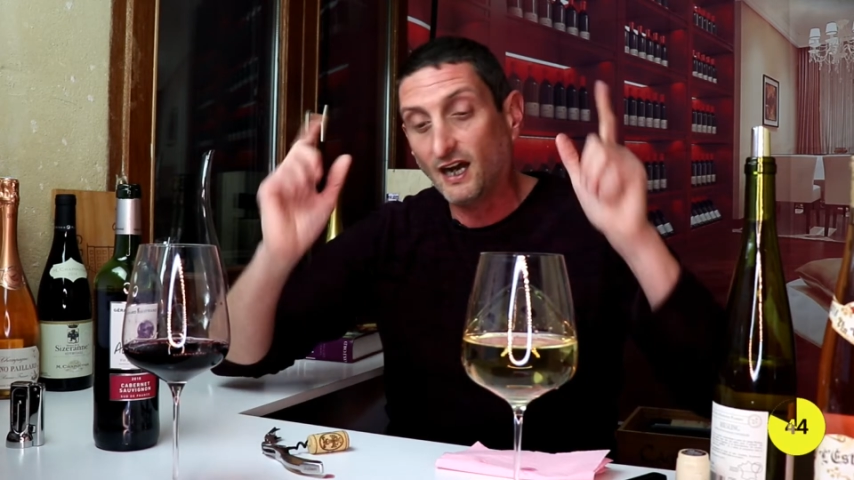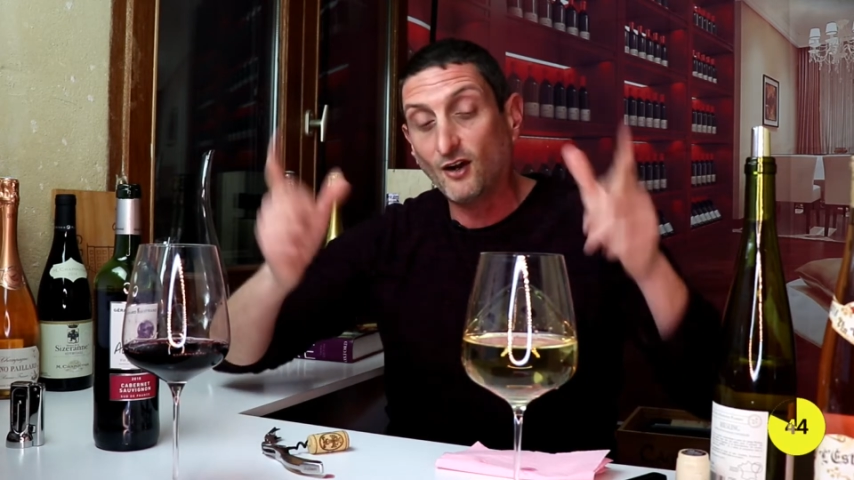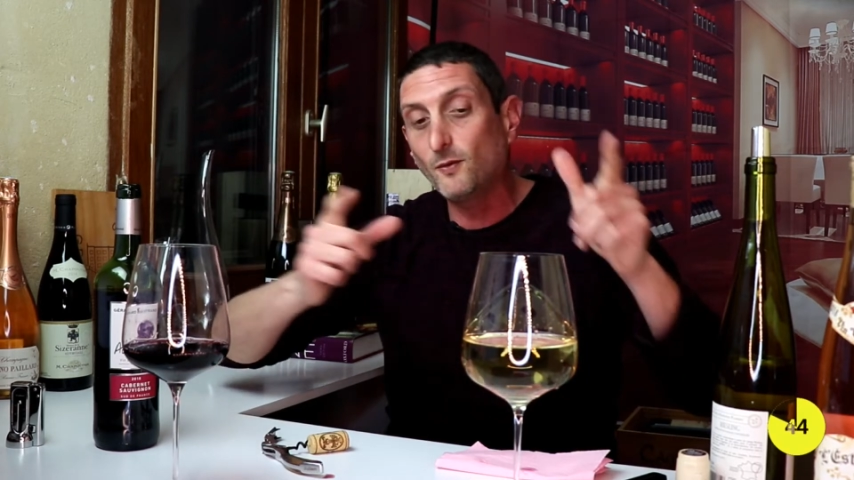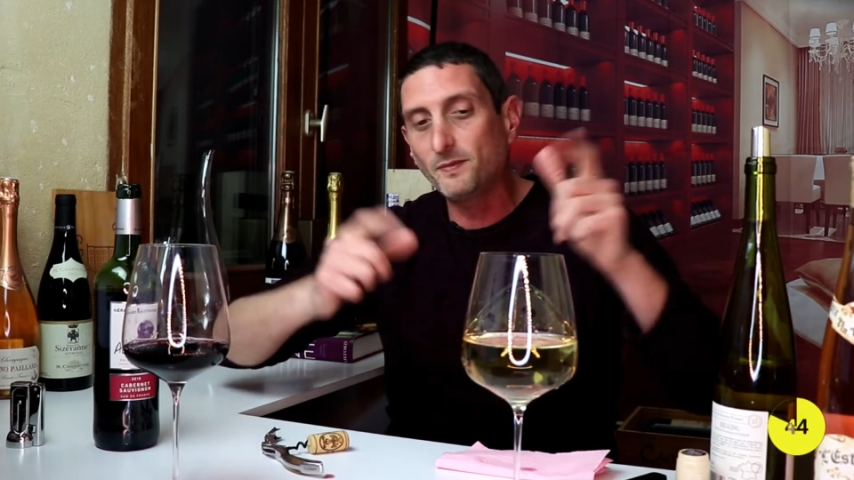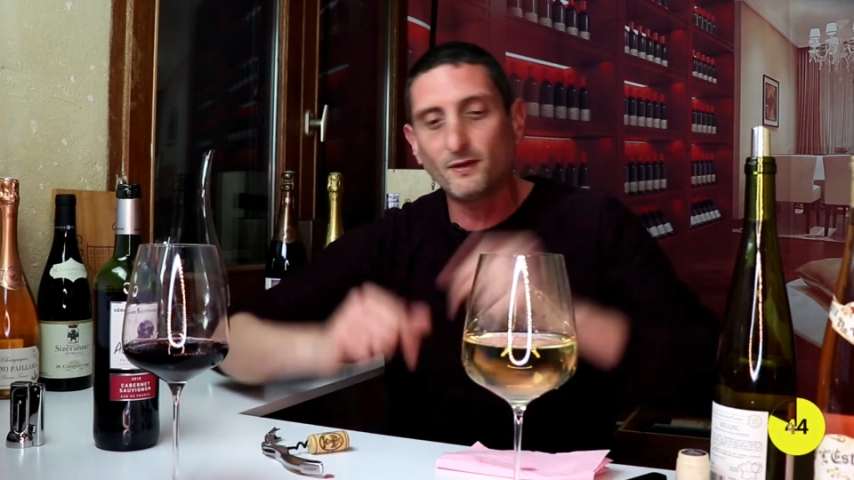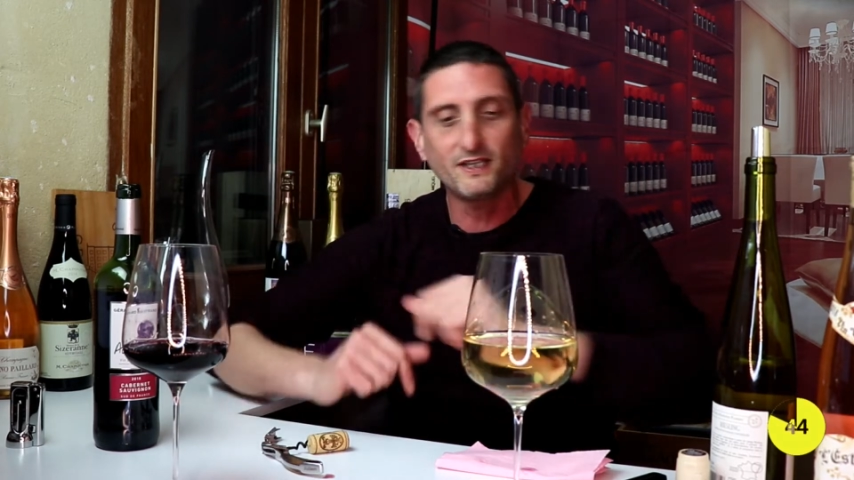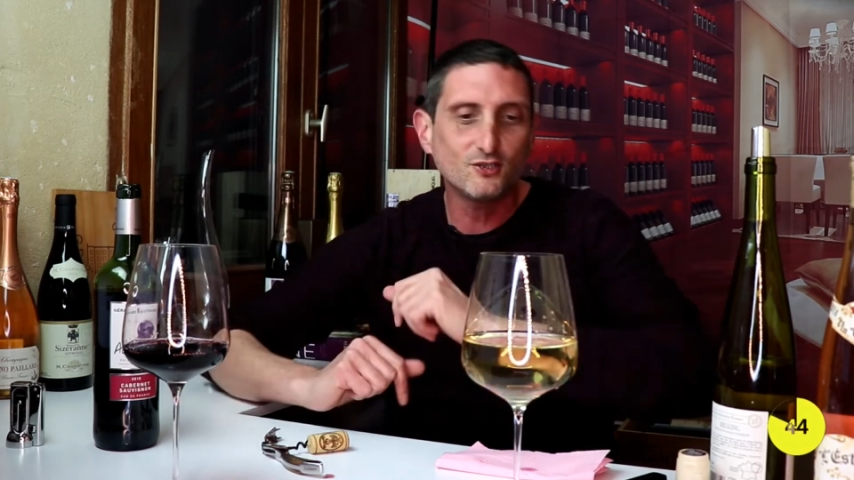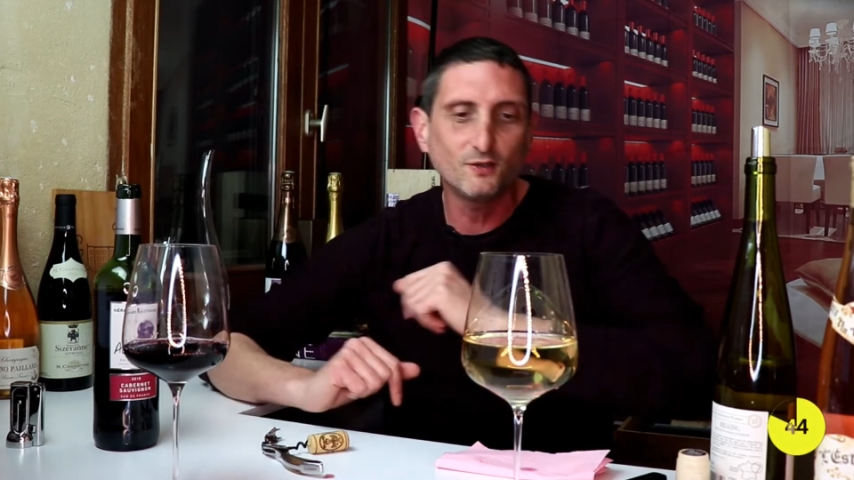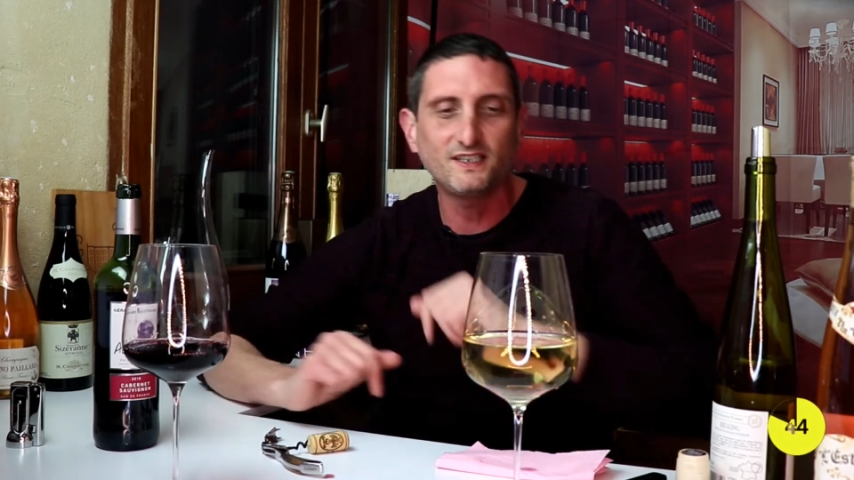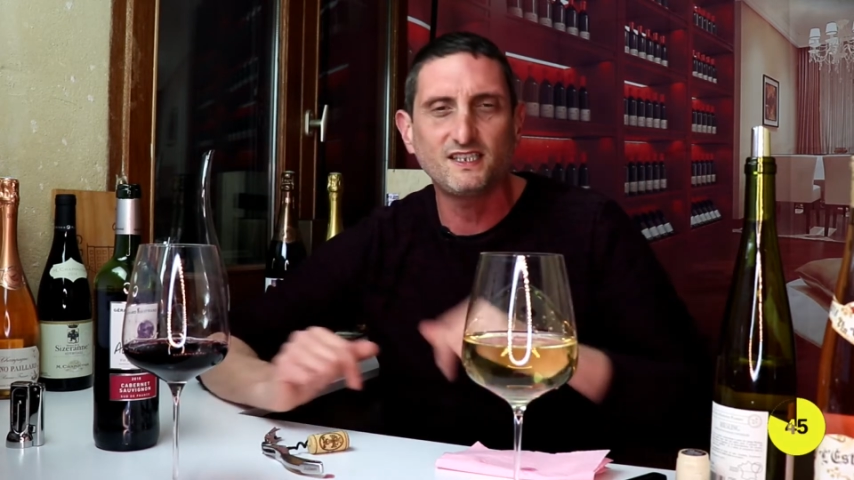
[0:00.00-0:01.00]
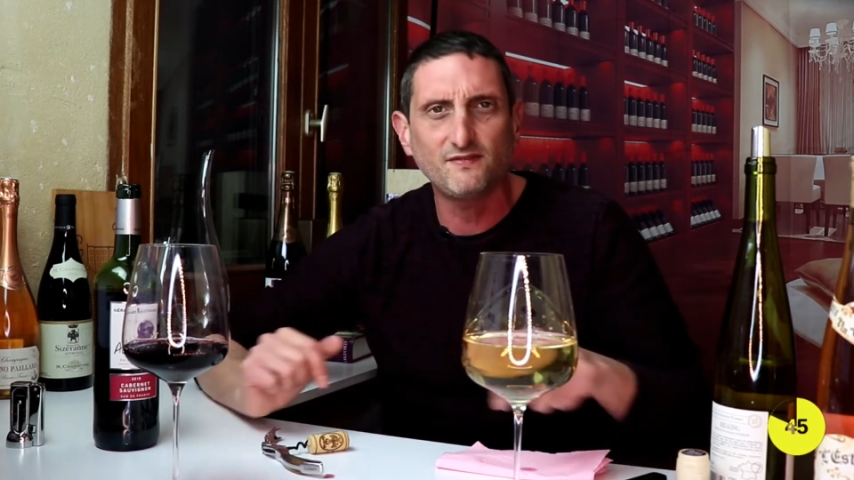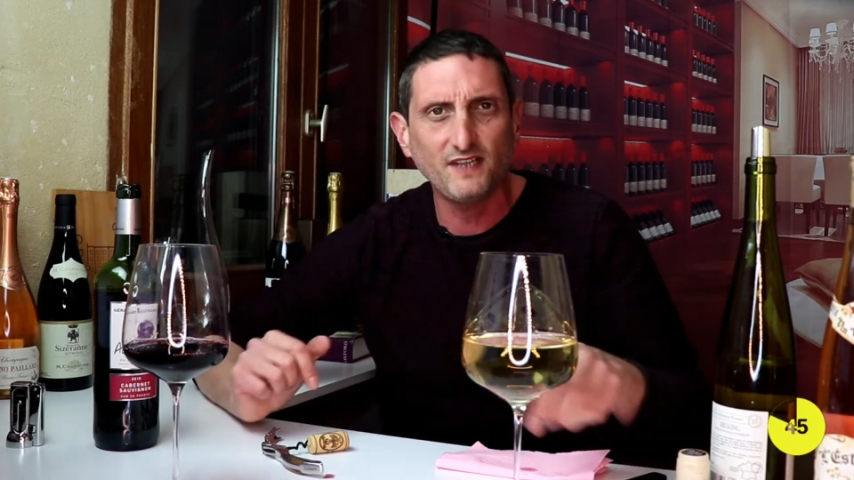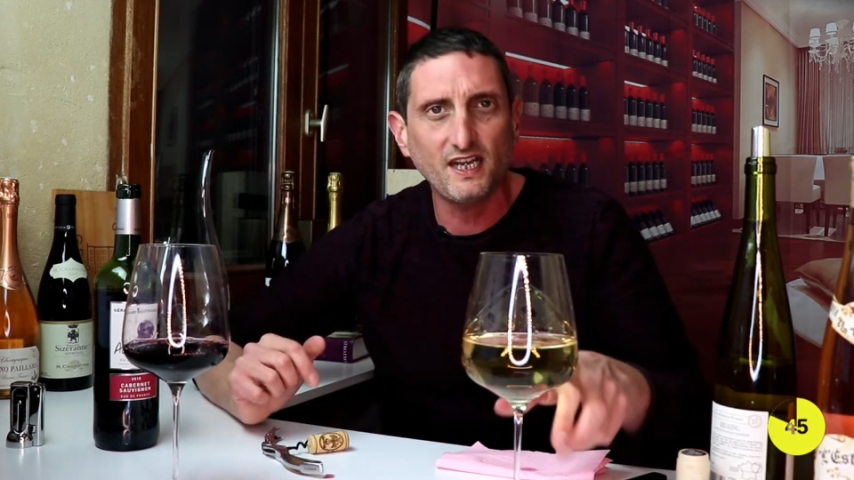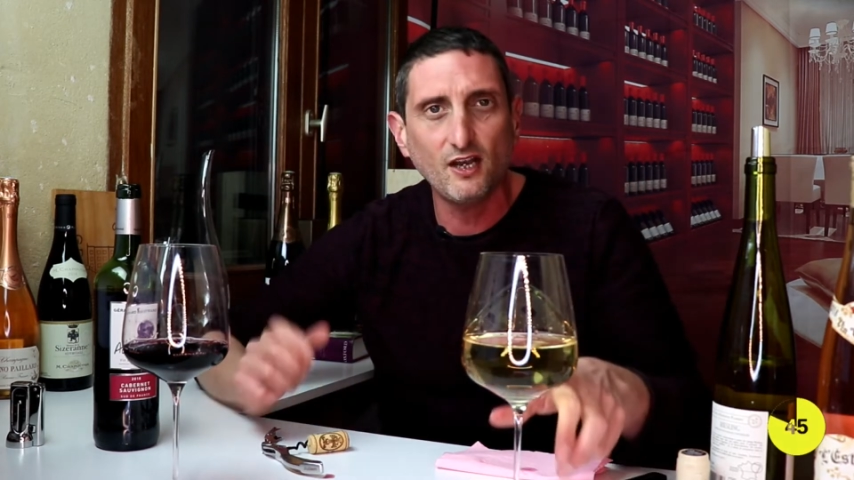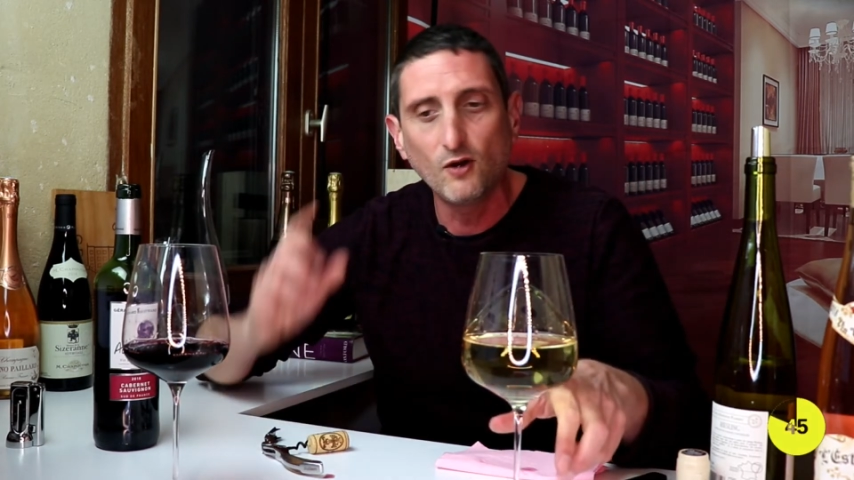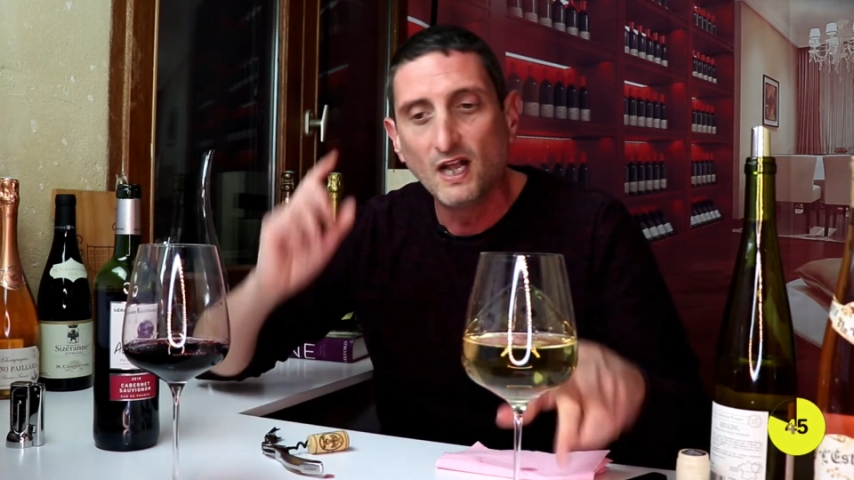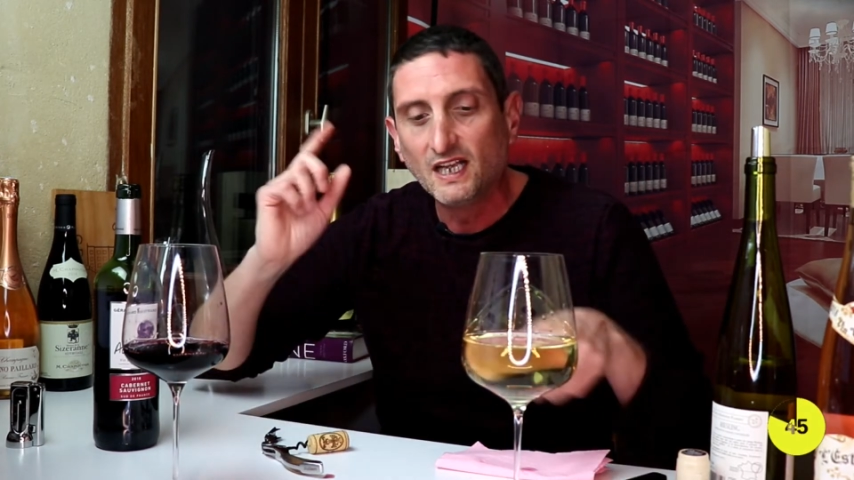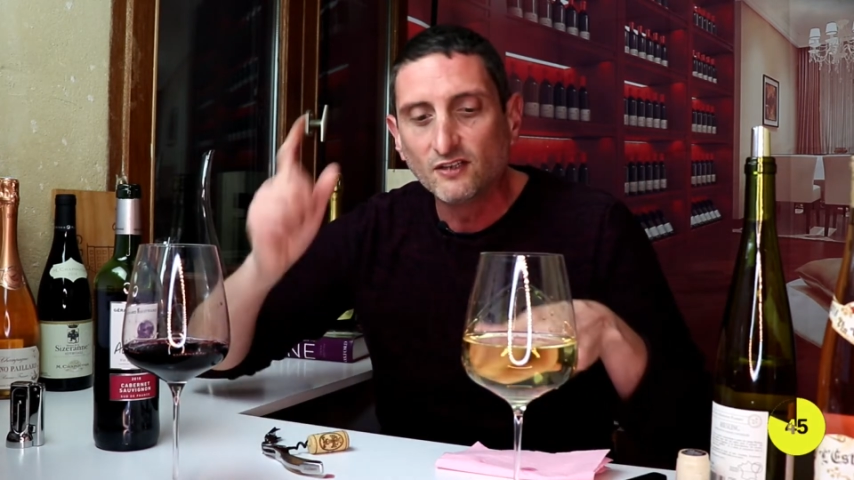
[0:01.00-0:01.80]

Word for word: I hope you enjoyed this video.